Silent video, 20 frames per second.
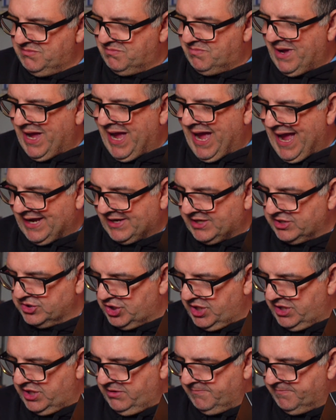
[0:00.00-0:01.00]

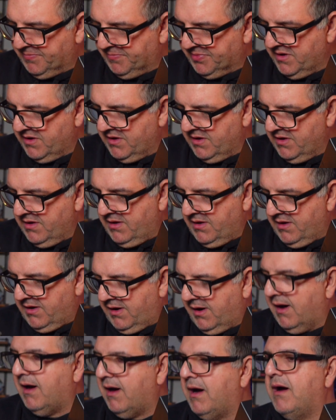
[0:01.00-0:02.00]
packaging.
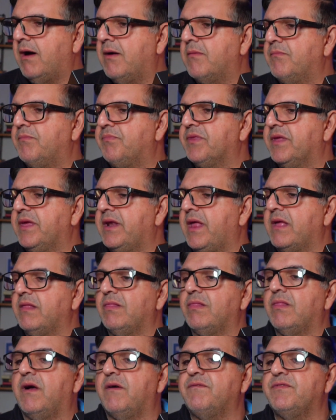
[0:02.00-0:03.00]
Um, and I
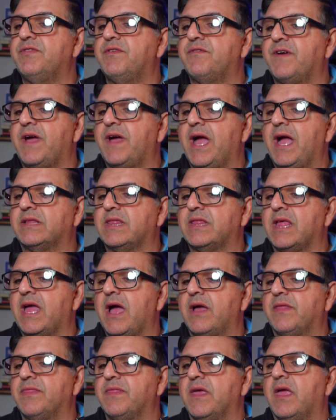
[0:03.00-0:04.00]
love the fact
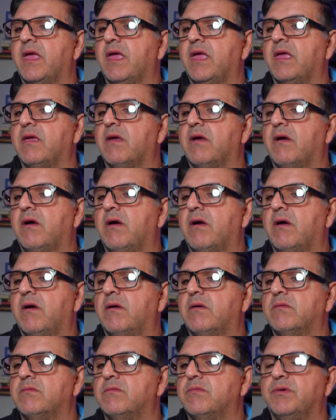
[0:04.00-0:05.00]
that they
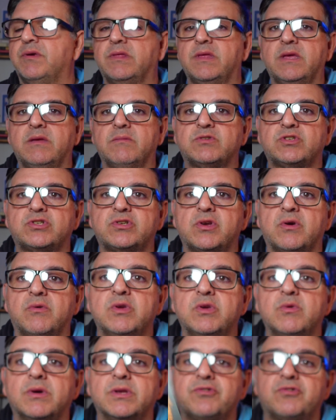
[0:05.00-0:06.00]
uh, really show
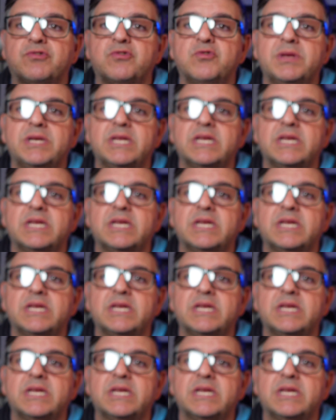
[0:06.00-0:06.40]
you a two minute